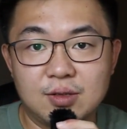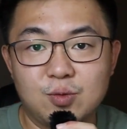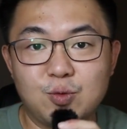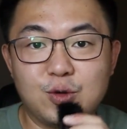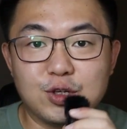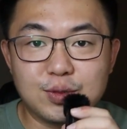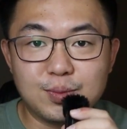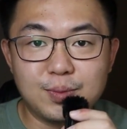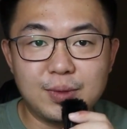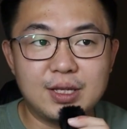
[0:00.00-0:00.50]

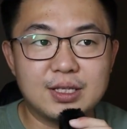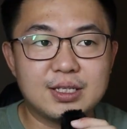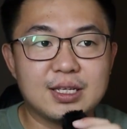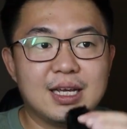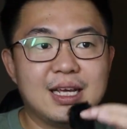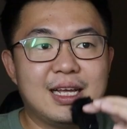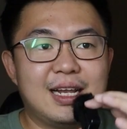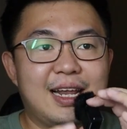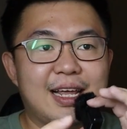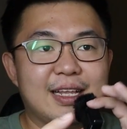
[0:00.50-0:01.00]
Which means,
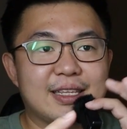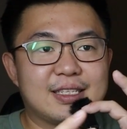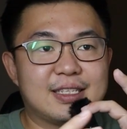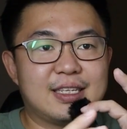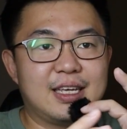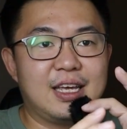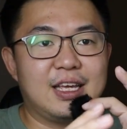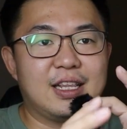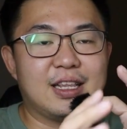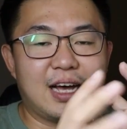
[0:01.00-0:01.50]
let's
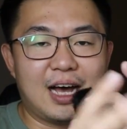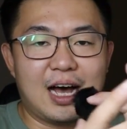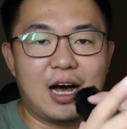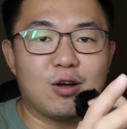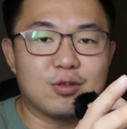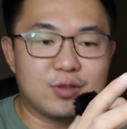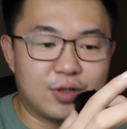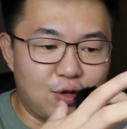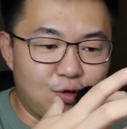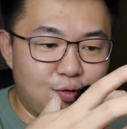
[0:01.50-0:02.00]
say the
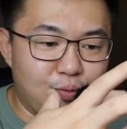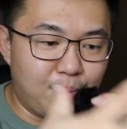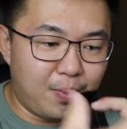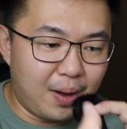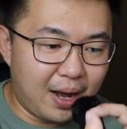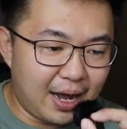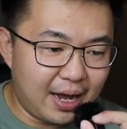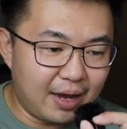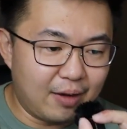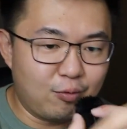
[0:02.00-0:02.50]
house that you
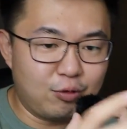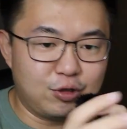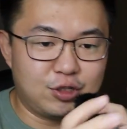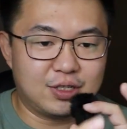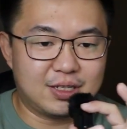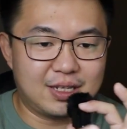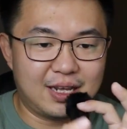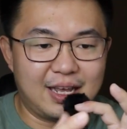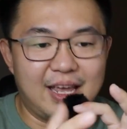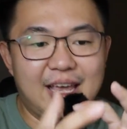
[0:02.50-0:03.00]
buy, which
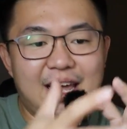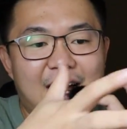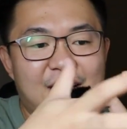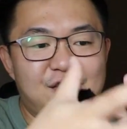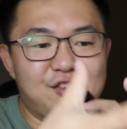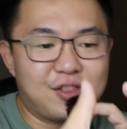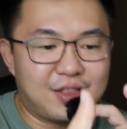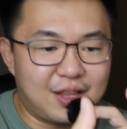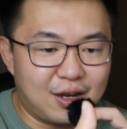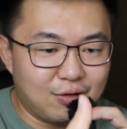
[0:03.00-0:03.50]
is like
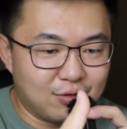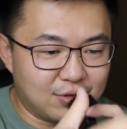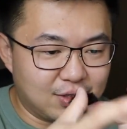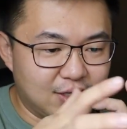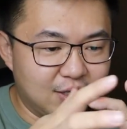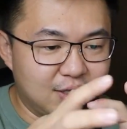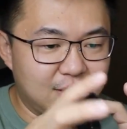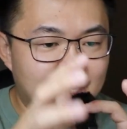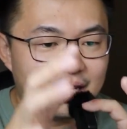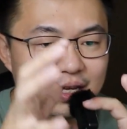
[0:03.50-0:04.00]

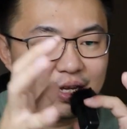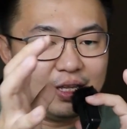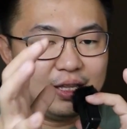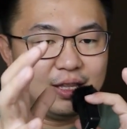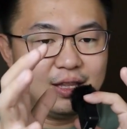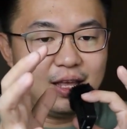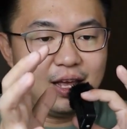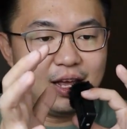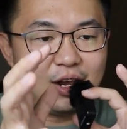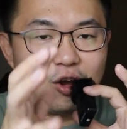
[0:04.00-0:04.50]
800,000,
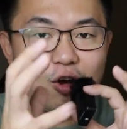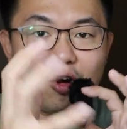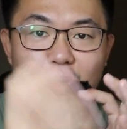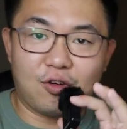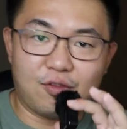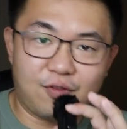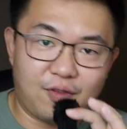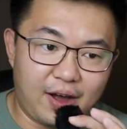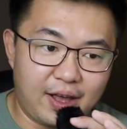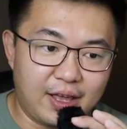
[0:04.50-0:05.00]
then
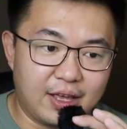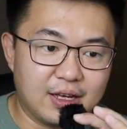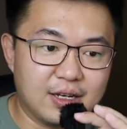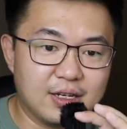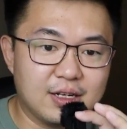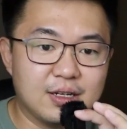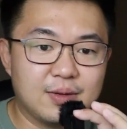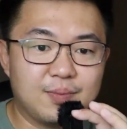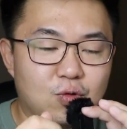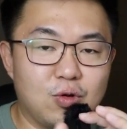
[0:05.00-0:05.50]
caught
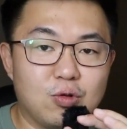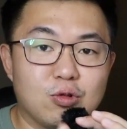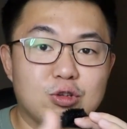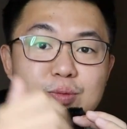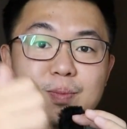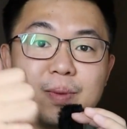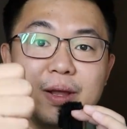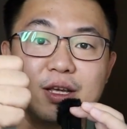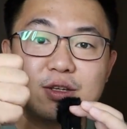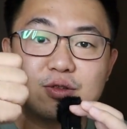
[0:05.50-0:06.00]
fire, you will lose
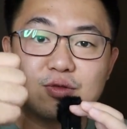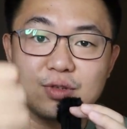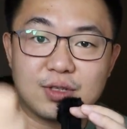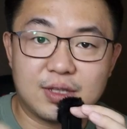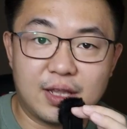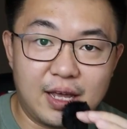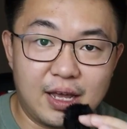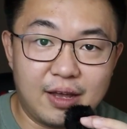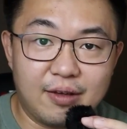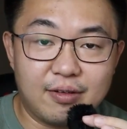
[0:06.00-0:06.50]
place to
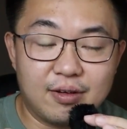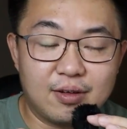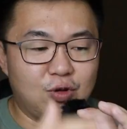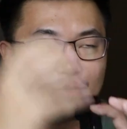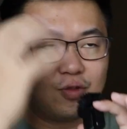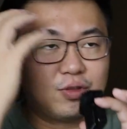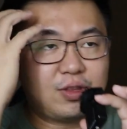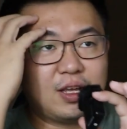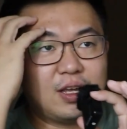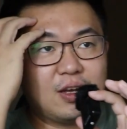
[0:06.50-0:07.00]
stay. You
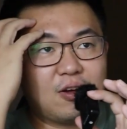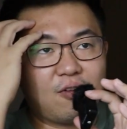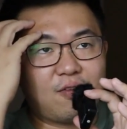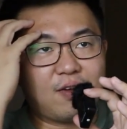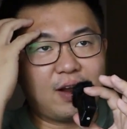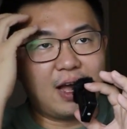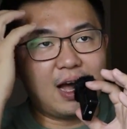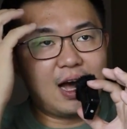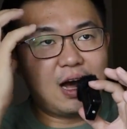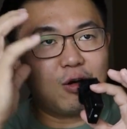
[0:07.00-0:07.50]
need to think of
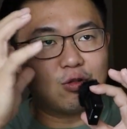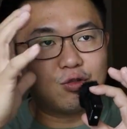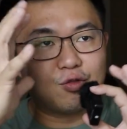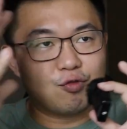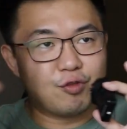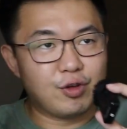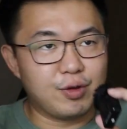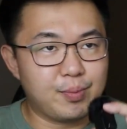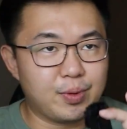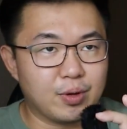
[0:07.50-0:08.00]
like how to
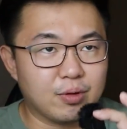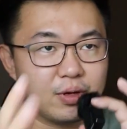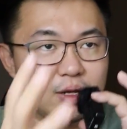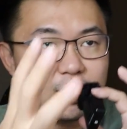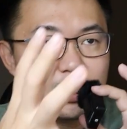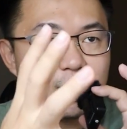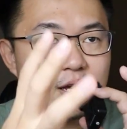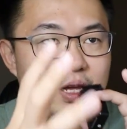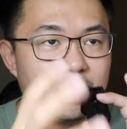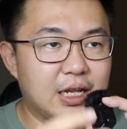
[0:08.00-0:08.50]
rebuild
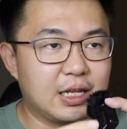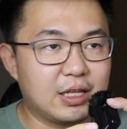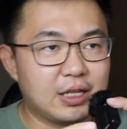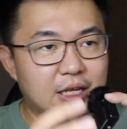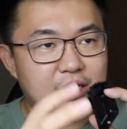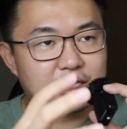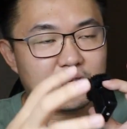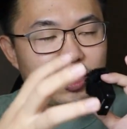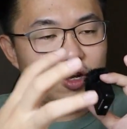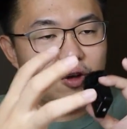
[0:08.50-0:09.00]
it.
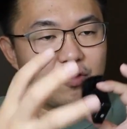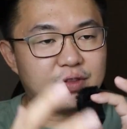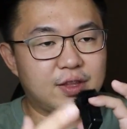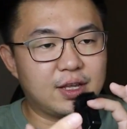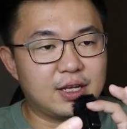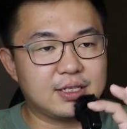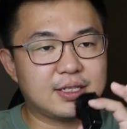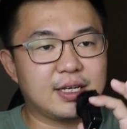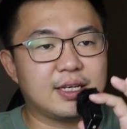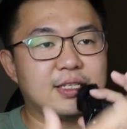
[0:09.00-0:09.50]
There's a lot of
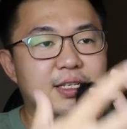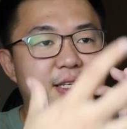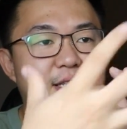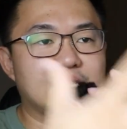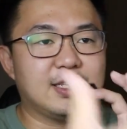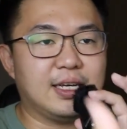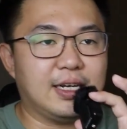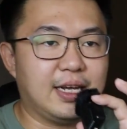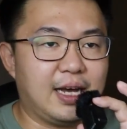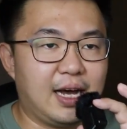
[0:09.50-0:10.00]
things that is
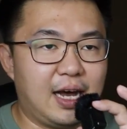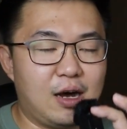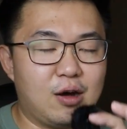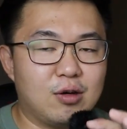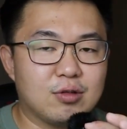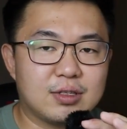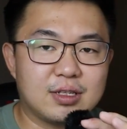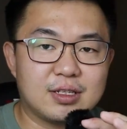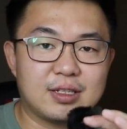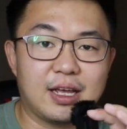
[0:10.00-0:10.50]
inside the
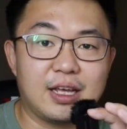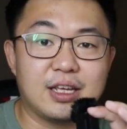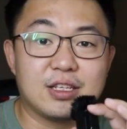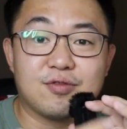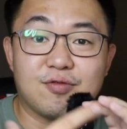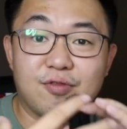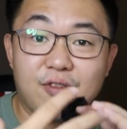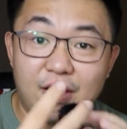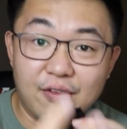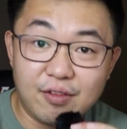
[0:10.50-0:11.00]
house that is
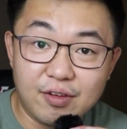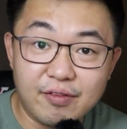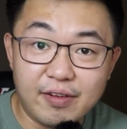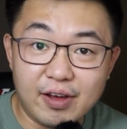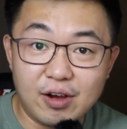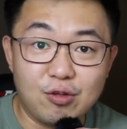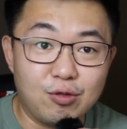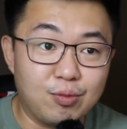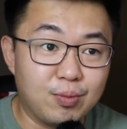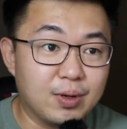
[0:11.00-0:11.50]
very
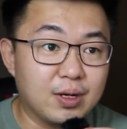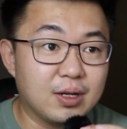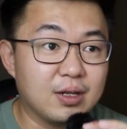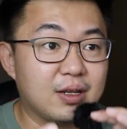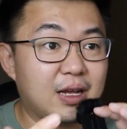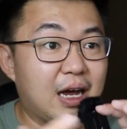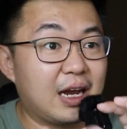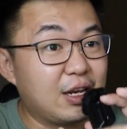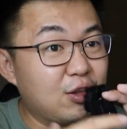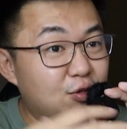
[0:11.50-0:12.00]

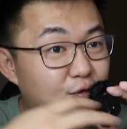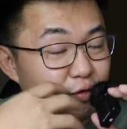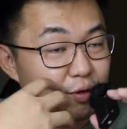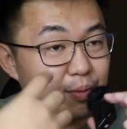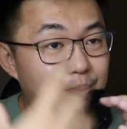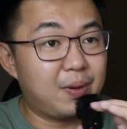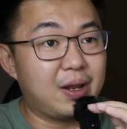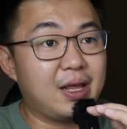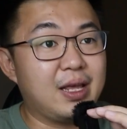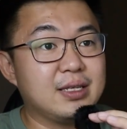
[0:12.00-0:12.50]
valuable. I need to
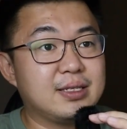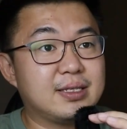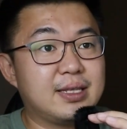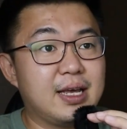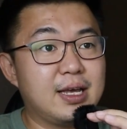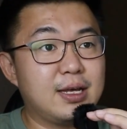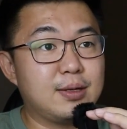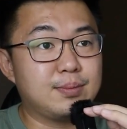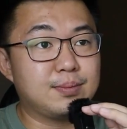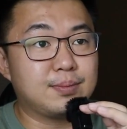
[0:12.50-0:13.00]
replace
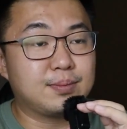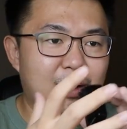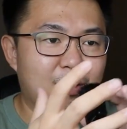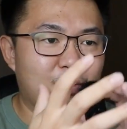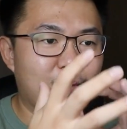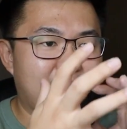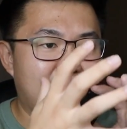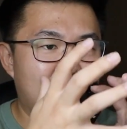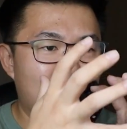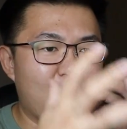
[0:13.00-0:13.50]
them.
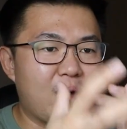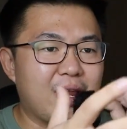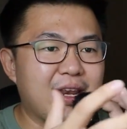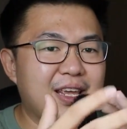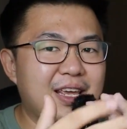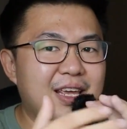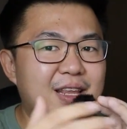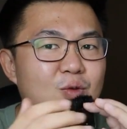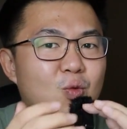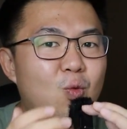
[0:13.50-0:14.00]
But when they went
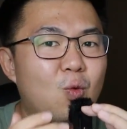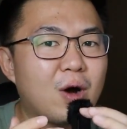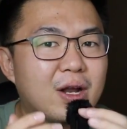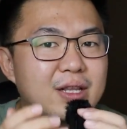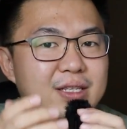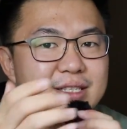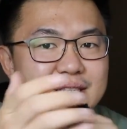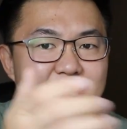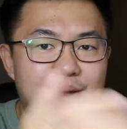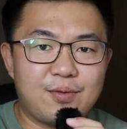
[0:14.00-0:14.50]
in
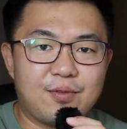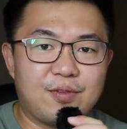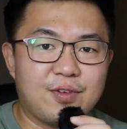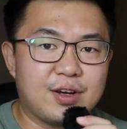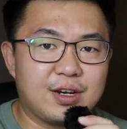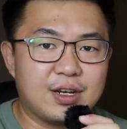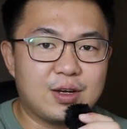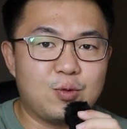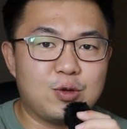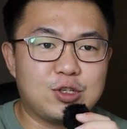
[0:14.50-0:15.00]
one step
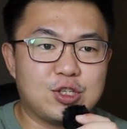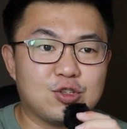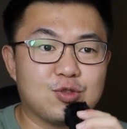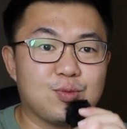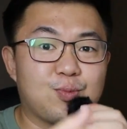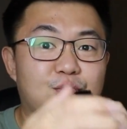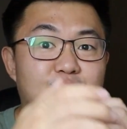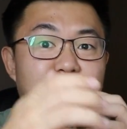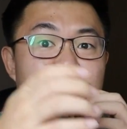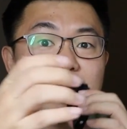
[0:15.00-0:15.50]
further, which is to
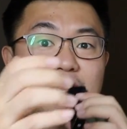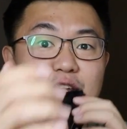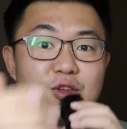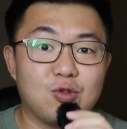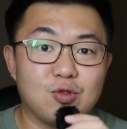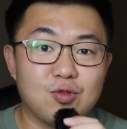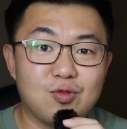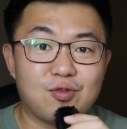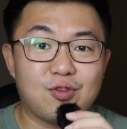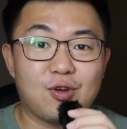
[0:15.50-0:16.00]
protect
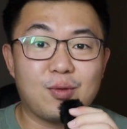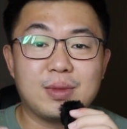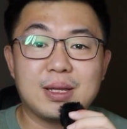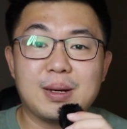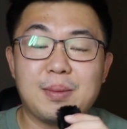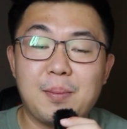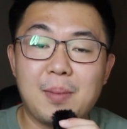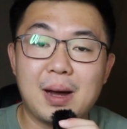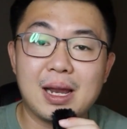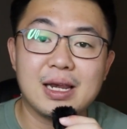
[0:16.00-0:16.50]
you from
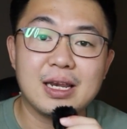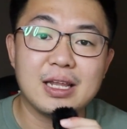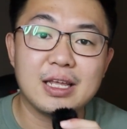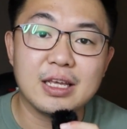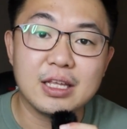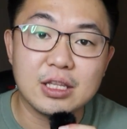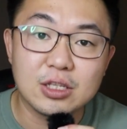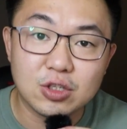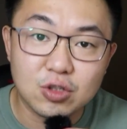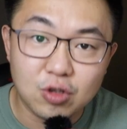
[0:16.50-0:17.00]
the
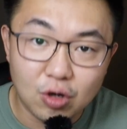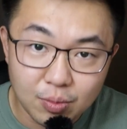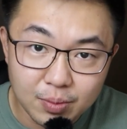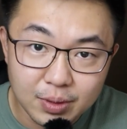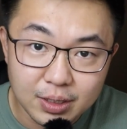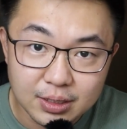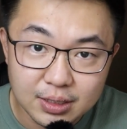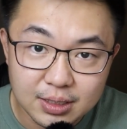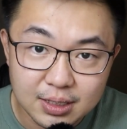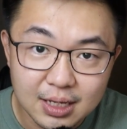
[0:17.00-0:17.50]
monthly
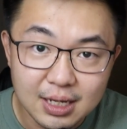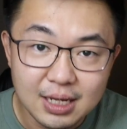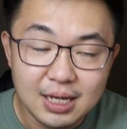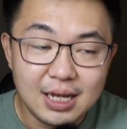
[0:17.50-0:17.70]
installments.